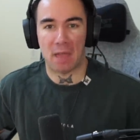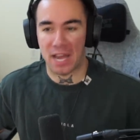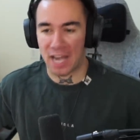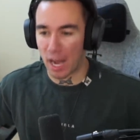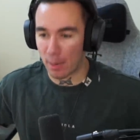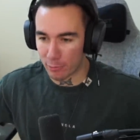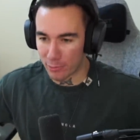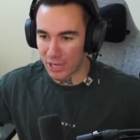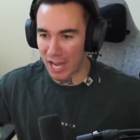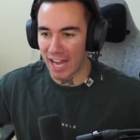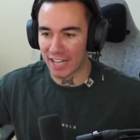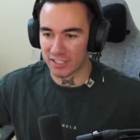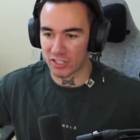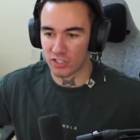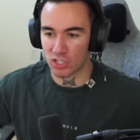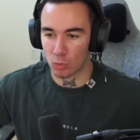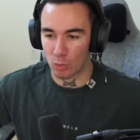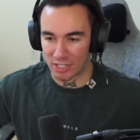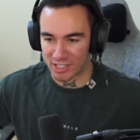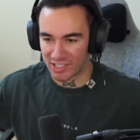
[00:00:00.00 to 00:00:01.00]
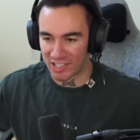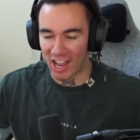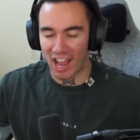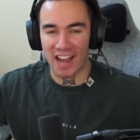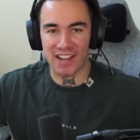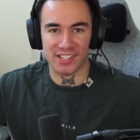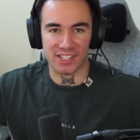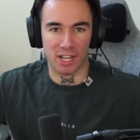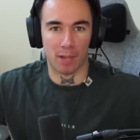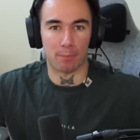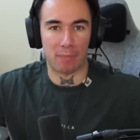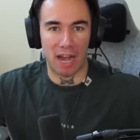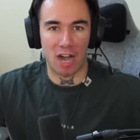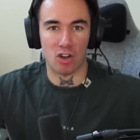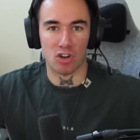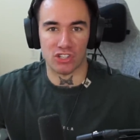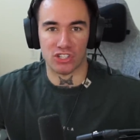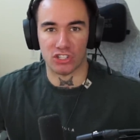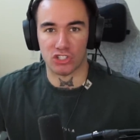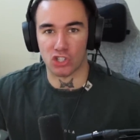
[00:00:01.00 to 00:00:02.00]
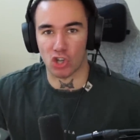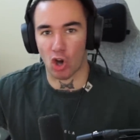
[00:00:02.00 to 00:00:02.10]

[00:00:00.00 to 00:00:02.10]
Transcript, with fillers: And I'm reacting to a size comparison